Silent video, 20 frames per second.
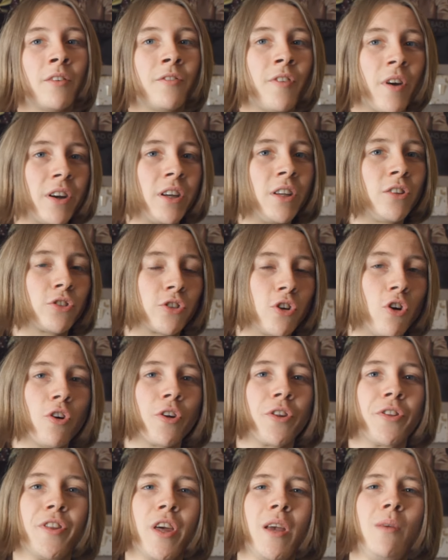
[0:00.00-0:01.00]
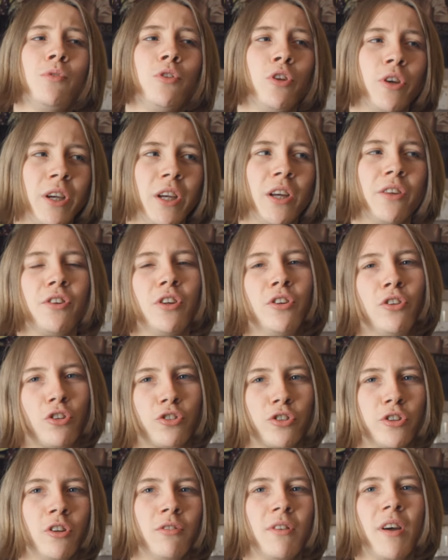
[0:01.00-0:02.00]
very strong themes looking at the
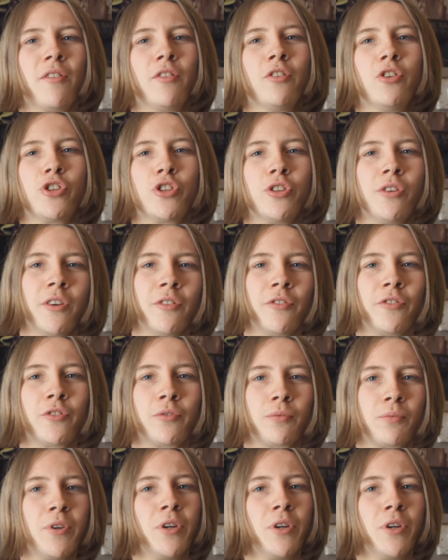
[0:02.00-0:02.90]
Industrial Revolution of,